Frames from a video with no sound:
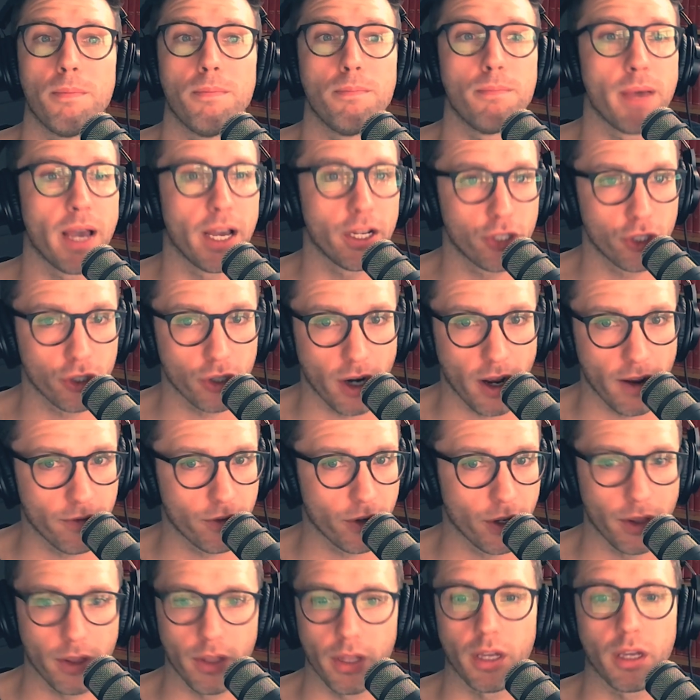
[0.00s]
measure
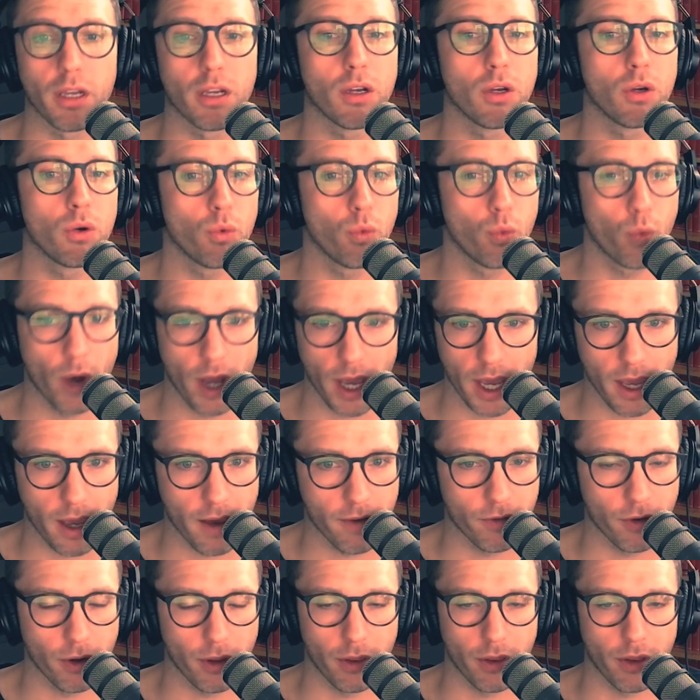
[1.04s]
everything, weigh
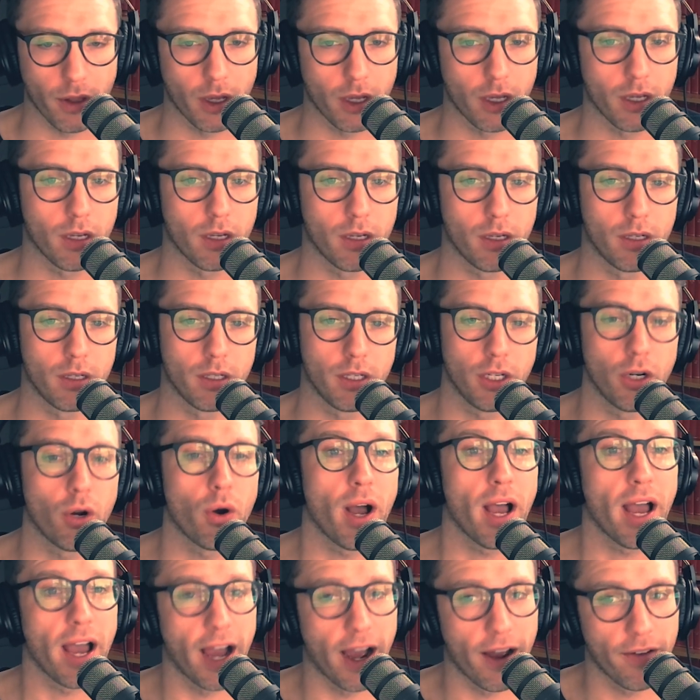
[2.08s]
everything. You
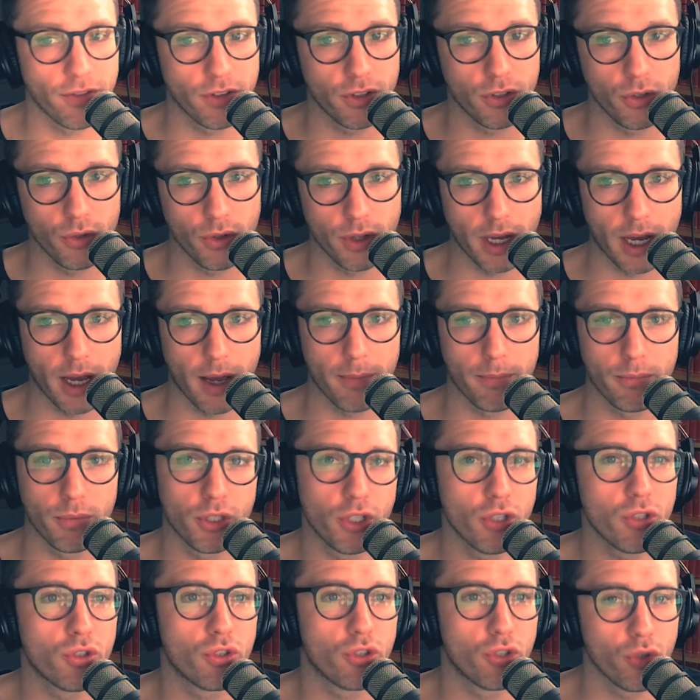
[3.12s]
don't have to do that, but
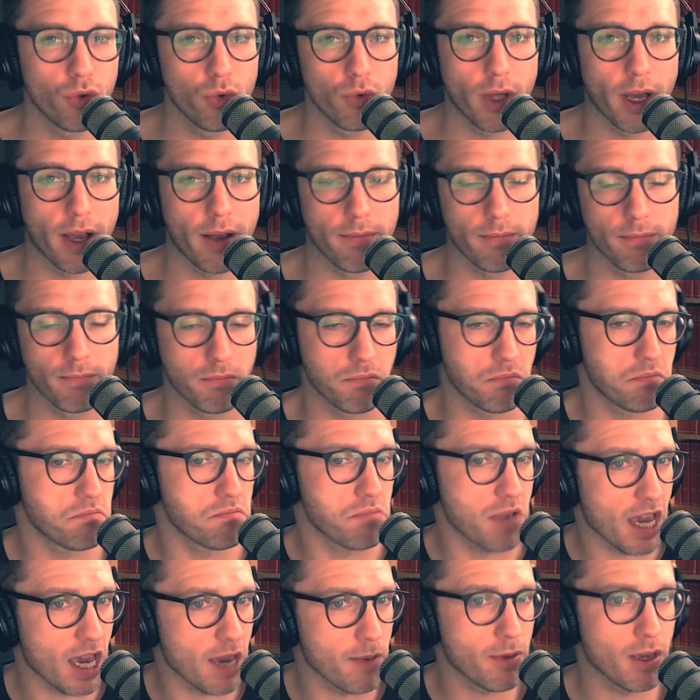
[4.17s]
just do that
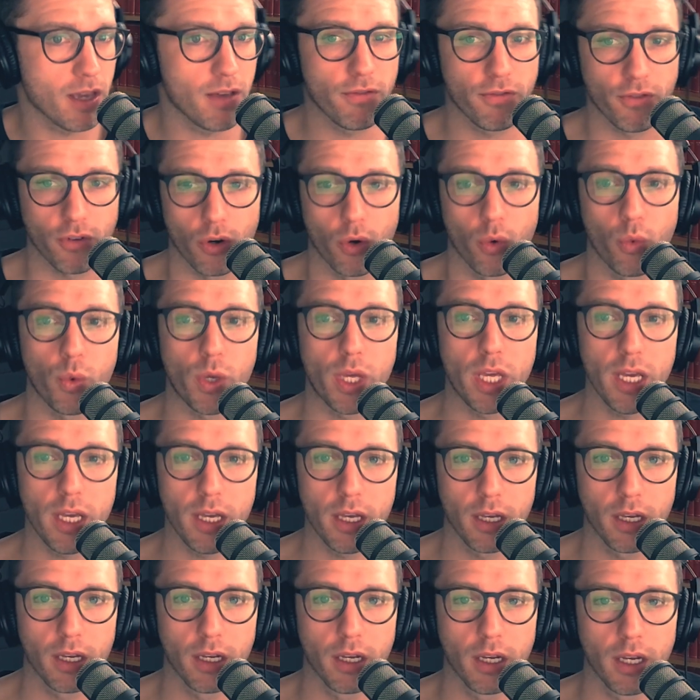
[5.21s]
maybe for a
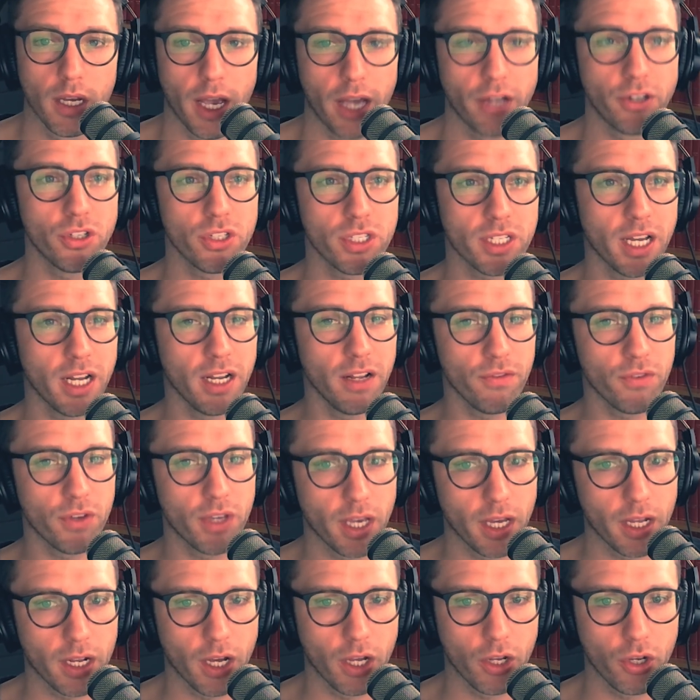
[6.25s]
week and just kind of
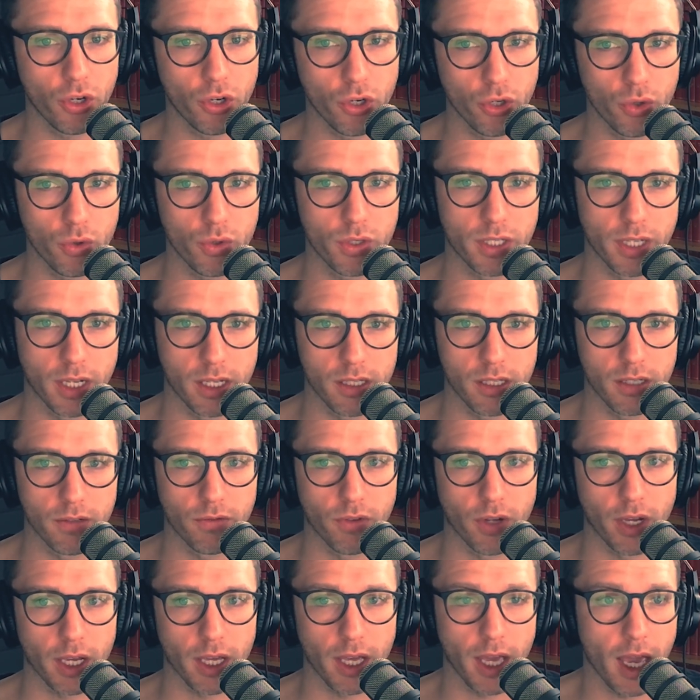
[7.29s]
get a new sense of
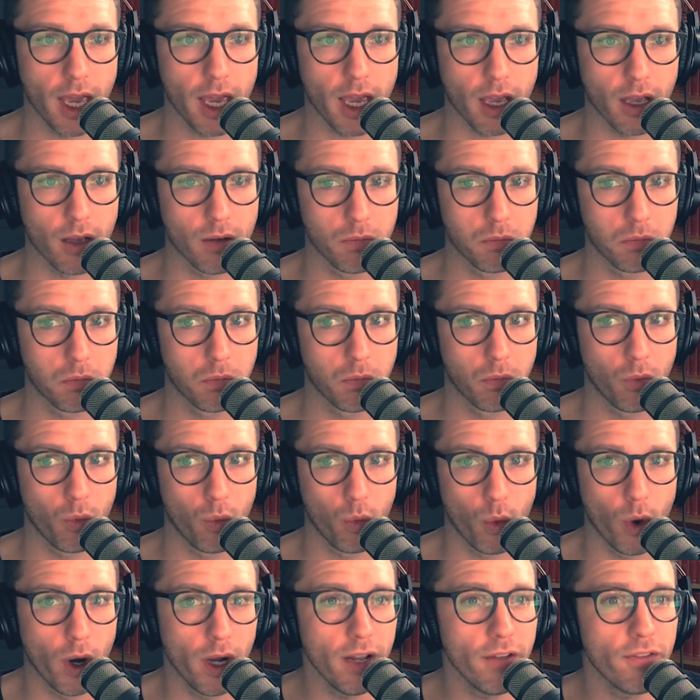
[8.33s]
like, hey,
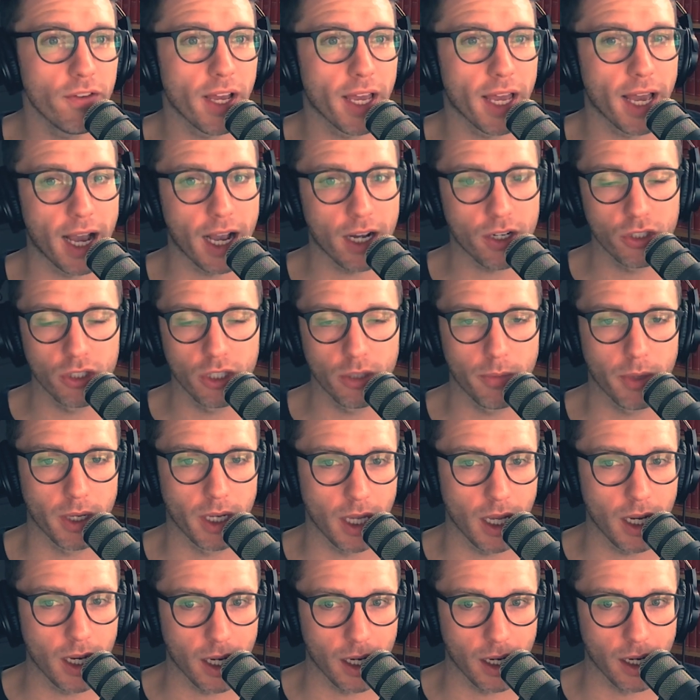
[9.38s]
what have I actually been
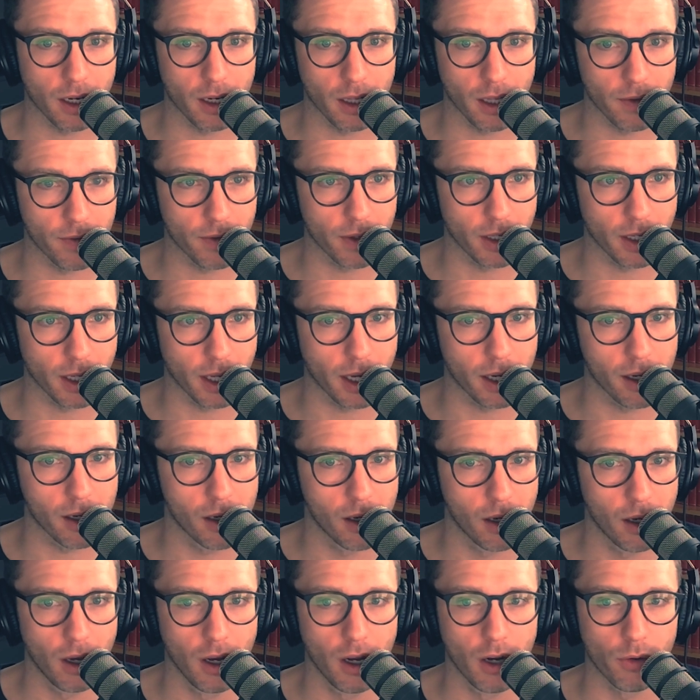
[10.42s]
eating in a given day,
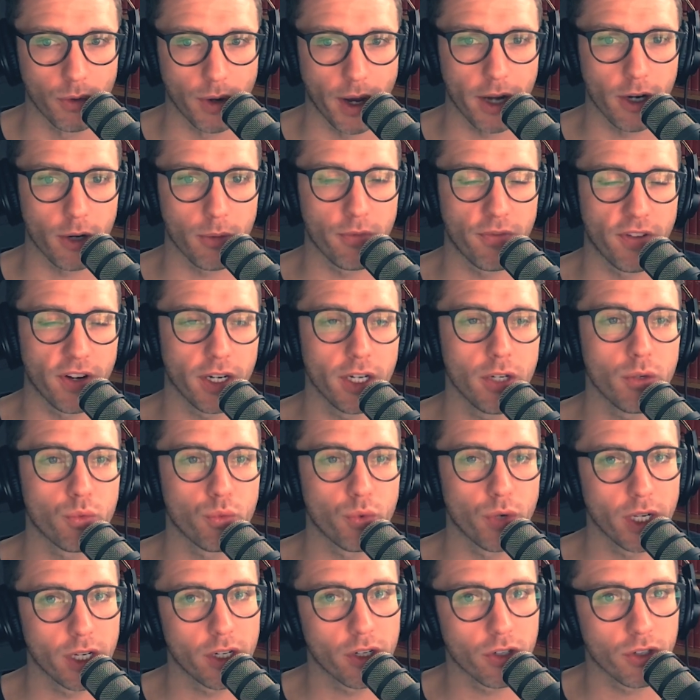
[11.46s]
right? Or very
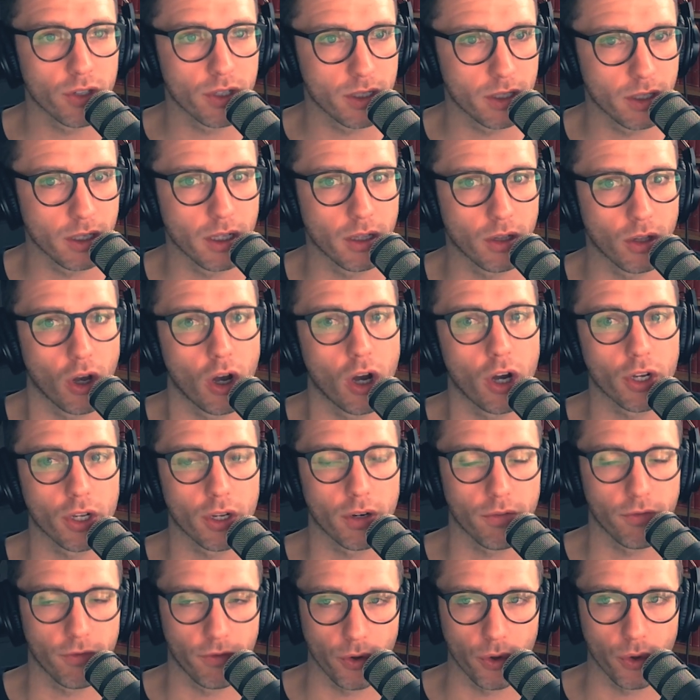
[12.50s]
rigorously log
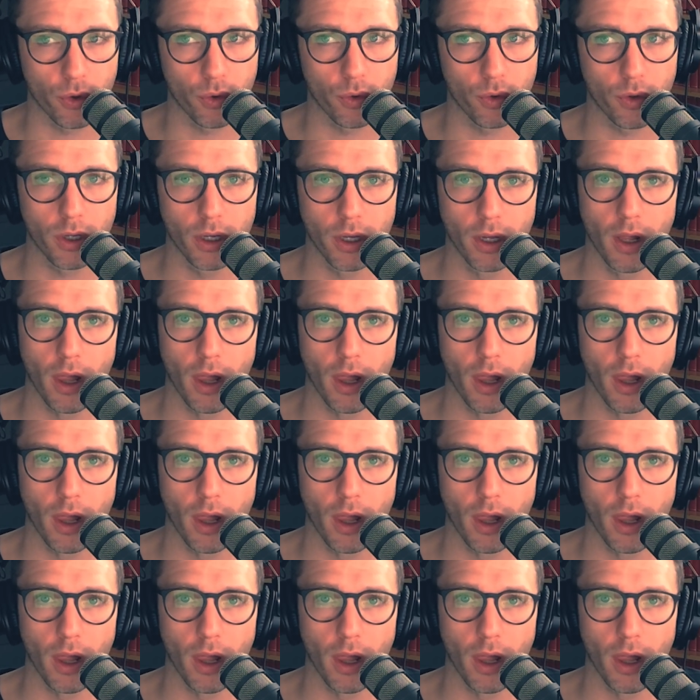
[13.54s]
your food.